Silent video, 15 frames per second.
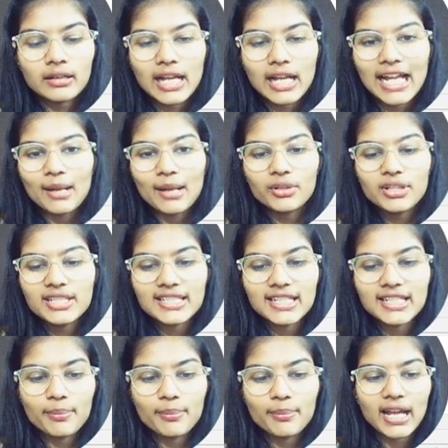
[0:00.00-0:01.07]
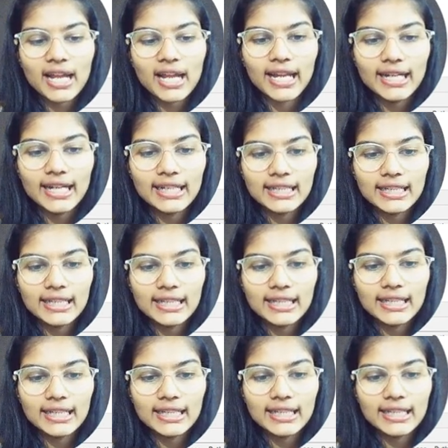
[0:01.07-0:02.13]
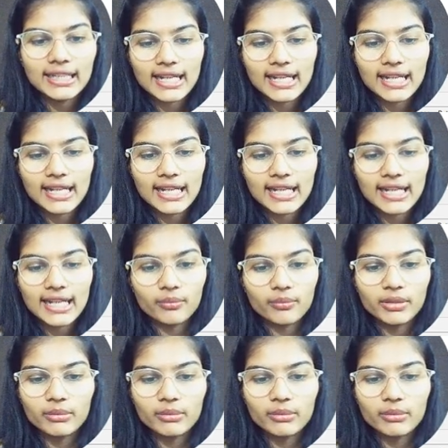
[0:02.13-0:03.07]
I'm going to set up a height, let's say that's going to be